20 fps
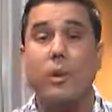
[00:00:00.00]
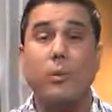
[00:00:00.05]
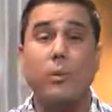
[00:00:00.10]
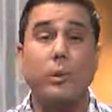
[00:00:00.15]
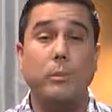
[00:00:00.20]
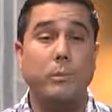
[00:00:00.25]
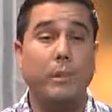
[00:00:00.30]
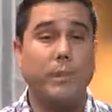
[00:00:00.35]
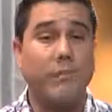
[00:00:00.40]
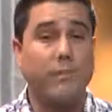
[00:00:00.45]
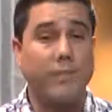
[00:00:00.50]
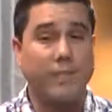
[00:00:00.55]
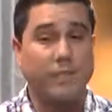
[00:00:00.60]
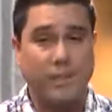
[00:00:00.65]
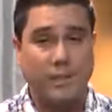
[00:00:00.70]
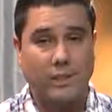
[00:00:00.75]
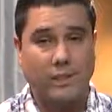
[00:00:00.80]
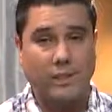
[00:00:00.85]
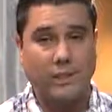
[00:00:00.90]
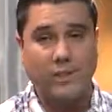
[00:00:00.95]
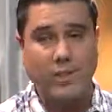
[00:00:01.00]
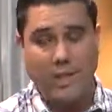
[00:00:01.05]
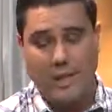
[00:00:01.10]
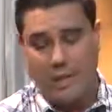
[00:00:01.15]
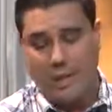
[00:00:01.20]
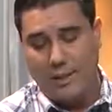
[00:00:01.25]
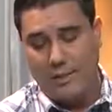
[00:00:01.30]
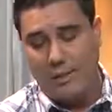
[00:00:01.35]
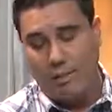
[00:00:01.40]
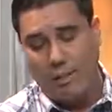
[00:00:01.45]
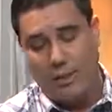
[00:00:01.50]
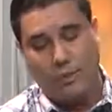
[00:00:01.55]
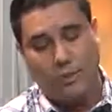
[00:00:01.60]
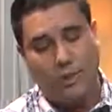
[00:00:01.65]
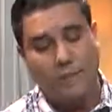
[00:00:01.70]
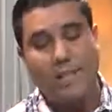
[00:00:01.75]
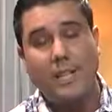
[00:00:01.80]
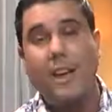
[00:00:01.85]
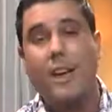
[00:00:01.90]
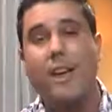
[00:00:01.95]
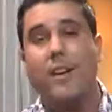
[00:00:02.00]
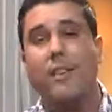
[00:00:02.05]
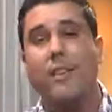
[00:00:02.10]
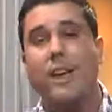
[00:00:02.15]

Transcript: repeat visits, especially now